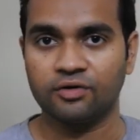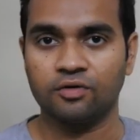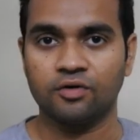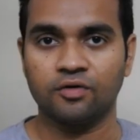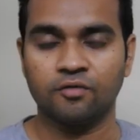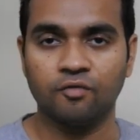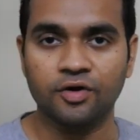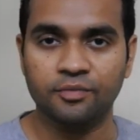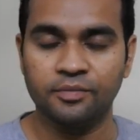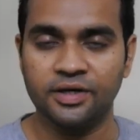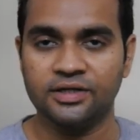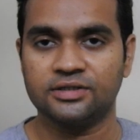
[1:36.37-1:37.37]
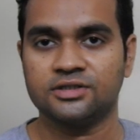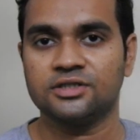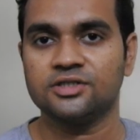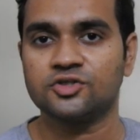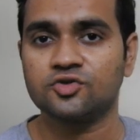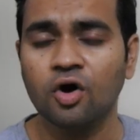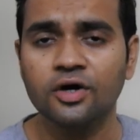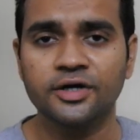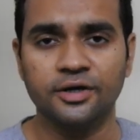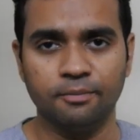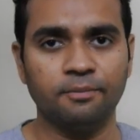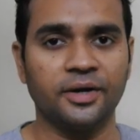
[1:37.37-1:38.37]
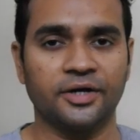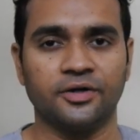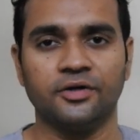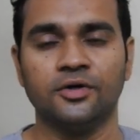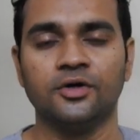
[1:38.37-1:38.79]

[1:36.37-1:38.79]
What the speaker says: or what makes the stronger impact